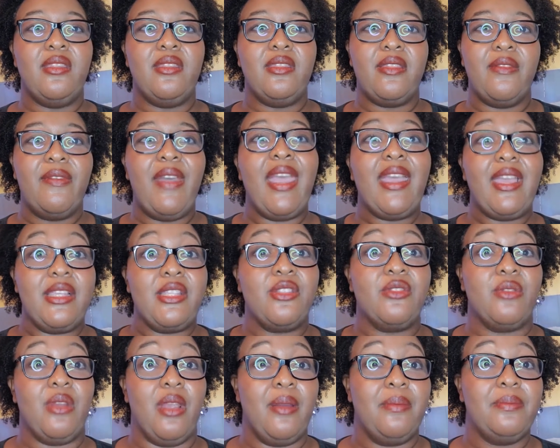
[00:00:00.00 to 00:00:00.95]
Vegas
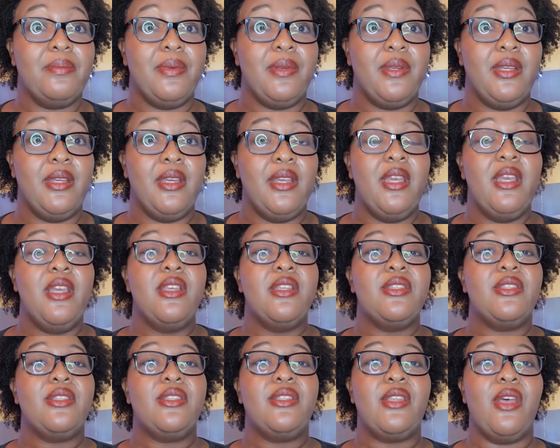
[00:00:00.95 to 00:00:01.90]
Strip,
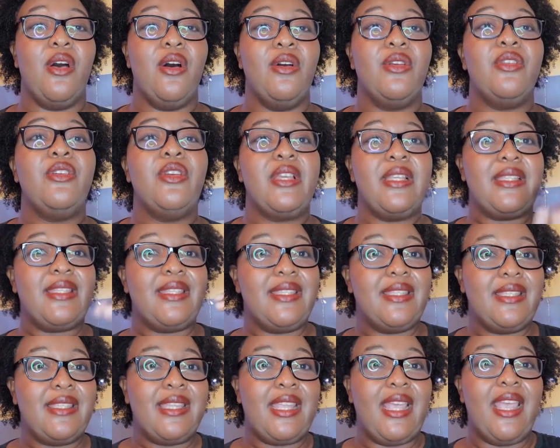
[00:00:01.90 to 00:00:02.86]
so you could
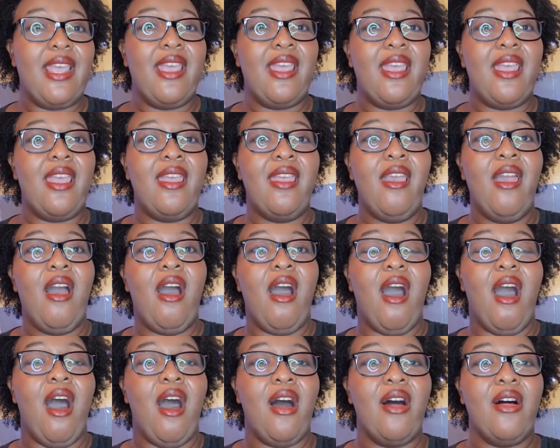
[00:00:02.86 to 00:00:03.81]
see
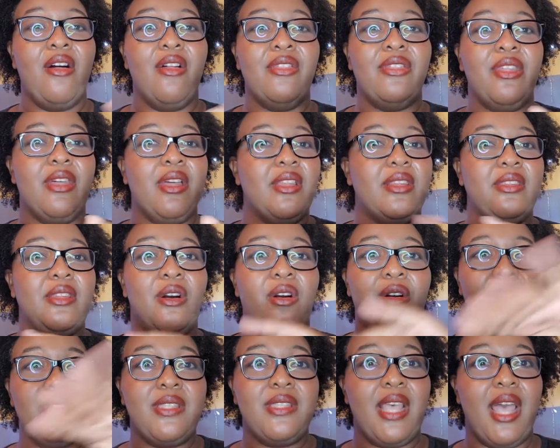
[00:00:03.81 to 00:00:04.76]
all the
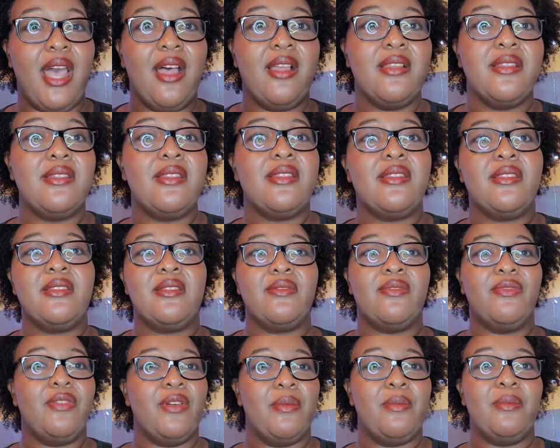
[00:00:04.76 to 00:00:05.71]
hotels
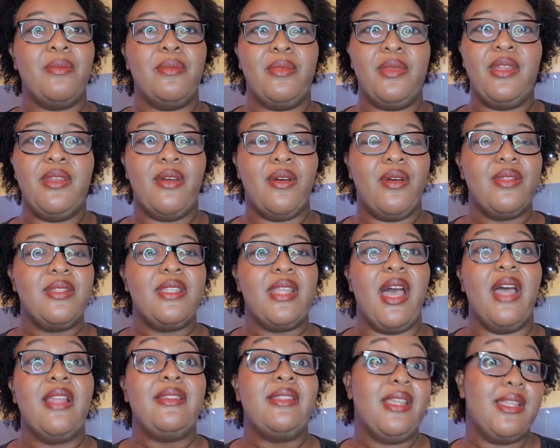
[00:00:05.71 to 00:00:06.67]
from, you know,
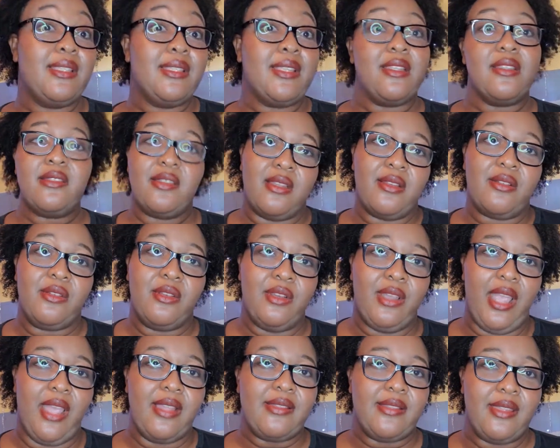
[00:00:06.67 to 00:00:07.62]
a distance. So you
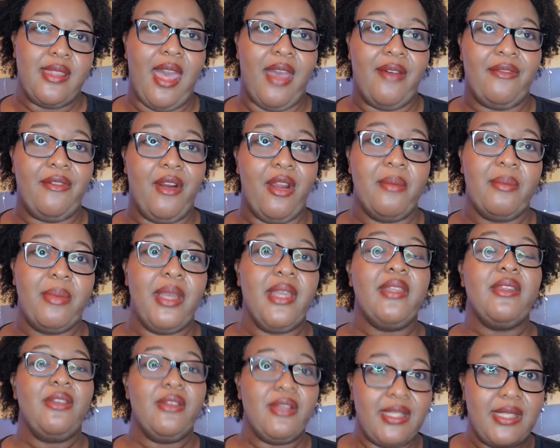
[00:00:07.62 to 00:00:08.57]
can't see that far, but
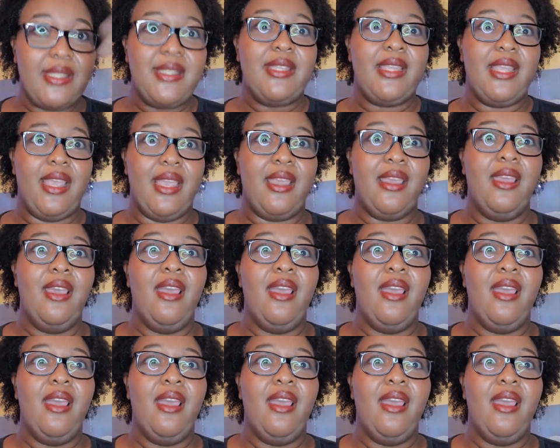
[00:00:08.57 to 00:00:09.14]
you could see.